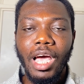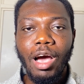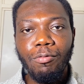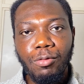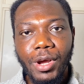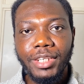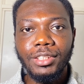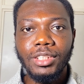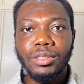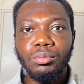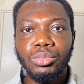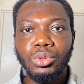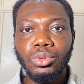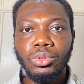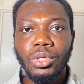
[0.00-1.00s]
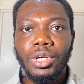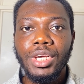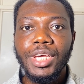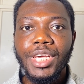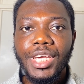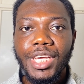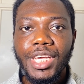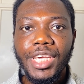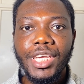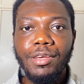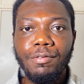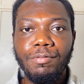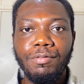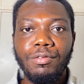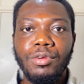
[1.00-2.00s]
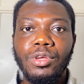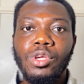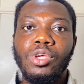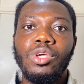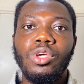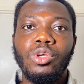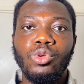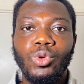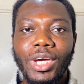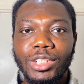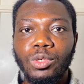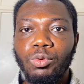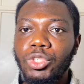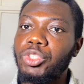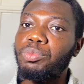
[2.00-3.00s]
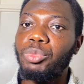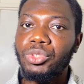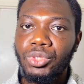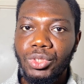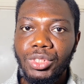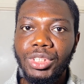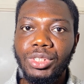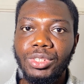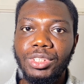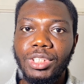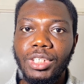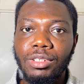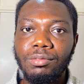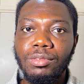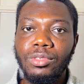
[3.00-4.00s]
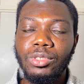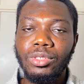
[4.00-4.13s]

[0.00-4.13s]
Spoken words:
And for example, if you are the one sponsoring yourself,